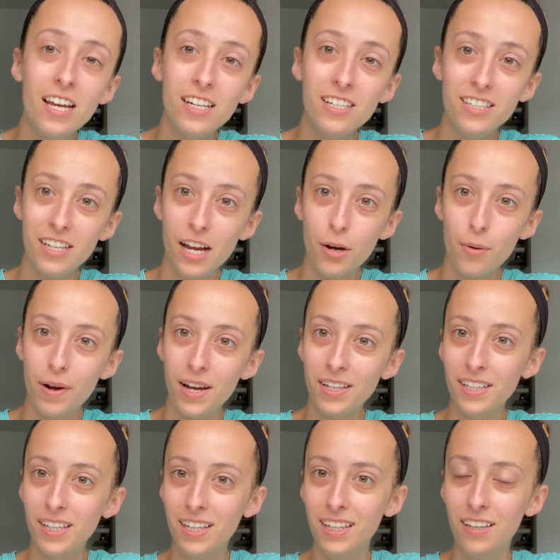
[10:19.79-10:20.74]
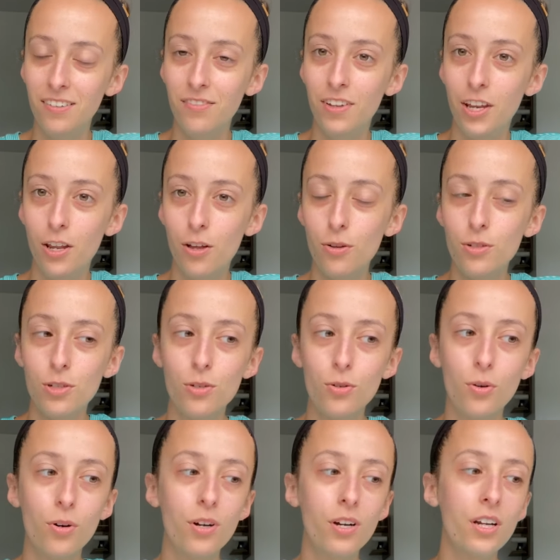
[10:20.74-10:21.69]
DIY kit and video
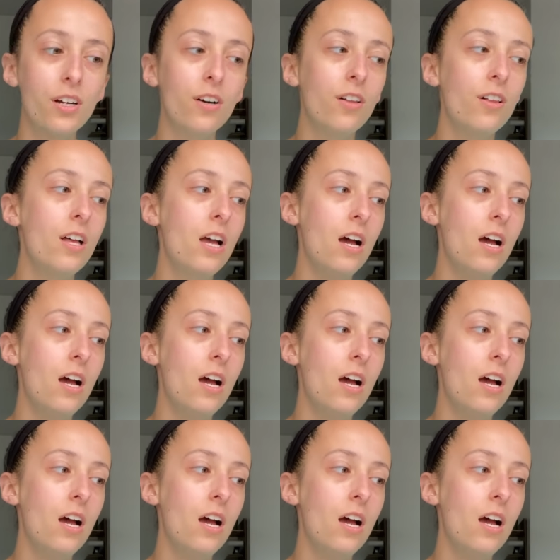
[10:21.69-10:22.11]
tutorial.